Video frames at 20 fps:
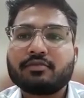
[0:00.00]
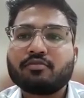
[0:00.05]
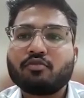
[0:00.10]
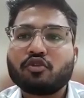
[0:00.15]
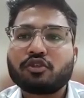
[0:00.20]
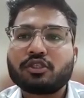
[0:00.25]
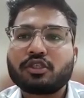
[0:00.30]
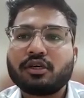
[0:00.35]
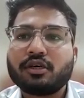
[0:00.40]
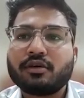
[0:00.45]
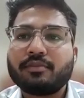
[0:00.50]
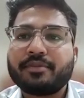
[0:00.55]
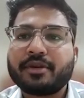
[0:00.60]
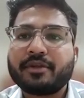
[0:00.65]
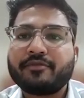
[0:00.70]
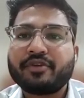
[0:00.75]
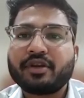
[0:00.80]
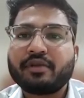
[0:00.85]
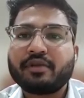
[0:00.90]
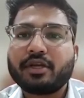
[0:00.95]
is most
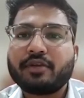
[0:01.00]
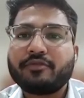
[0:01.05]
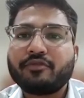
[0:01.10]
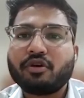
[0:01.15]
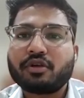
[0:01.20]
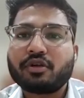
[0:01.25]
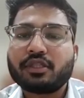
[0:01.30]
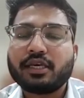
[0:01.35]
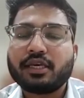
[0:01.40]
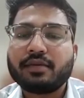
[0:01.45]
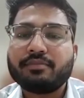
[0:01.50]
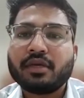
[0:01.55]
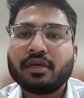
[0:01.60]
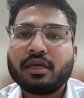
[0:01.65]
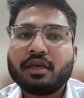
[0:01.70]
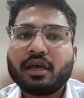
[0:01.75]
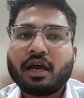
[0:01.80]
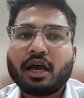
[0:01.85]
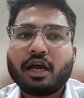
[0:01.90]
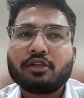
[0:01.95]
preferable for them.
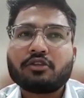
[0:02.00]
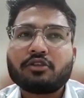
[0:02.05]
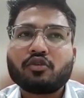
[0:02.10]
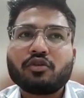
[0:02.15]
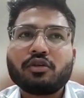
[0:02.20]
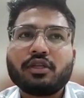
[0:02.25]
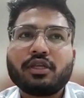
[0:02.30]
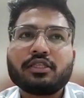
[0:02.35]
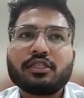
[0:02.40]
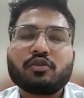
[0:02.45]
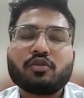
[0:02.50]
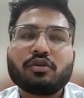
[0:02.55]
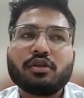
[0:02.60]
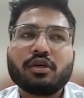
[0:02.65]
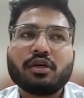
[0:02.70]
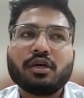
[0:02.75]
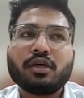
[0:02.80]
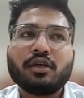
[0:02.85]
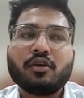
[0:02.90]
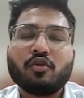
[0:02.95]
Also, they
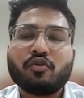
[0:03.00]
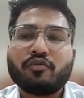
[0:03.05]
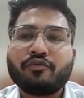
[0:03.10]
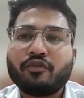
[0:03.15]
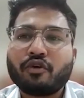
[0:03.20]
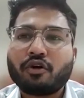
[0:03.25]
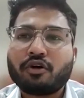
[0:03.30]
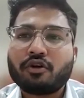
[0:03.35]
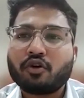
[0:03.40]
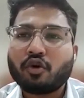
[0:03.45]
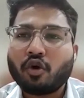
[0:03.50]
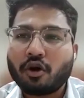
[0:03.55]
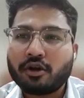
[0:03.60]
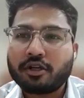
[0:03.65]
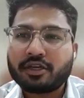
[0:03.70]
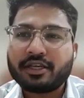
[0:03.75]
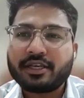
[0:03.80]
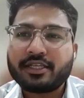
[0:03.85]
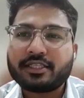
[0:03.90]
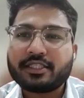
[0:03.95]
should look for
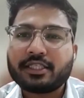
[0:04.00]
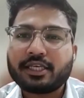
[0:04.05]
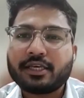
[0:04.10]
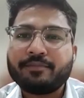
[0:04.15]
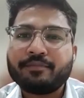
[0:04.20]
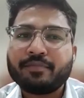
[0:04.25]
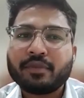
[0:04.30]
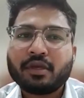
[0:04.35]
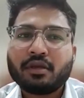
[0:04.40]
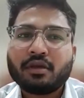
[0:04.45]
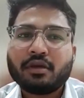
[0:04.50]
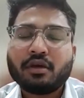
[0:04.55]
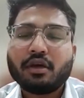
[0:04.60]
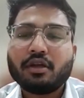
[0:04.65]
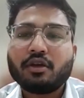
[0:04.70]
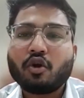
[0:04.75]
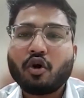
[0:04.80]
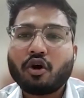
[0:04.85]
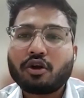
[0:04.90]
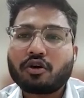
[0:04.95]
non-greasy,
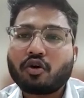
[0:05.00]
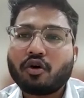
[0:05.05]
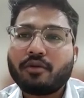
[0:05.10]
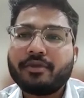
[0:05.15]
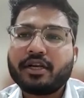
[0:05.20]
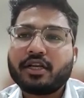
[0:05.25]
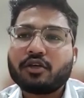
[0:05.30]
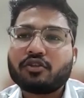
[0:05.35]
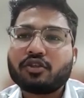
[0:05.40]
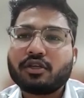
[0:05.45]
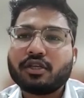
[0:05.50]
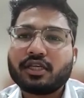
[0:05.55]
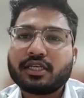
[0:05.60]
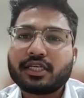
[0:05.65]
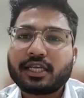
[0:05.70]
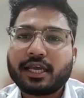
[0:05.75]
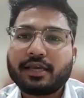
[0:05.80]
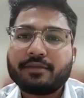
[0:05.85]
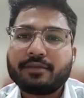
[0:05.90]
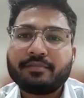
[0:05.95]

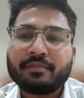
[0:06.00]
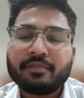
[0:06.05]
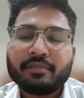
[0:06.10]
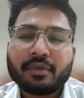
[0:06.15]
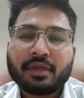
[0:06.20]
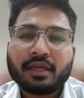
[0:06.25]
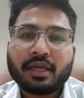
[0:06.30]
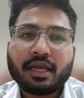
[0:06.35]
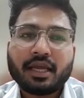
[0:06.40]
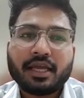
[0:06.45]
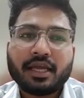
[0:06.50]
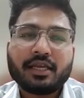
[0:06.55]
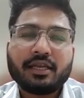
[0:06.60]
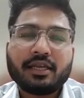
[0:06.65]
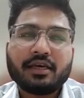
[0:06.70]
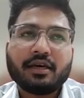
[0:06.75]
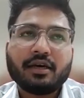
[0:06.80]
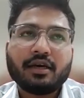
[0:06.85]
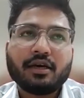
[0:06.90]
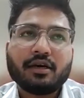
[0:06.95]
non-comedogenic type,
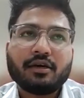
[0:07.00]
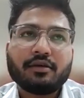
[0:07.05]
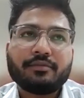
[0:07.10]
and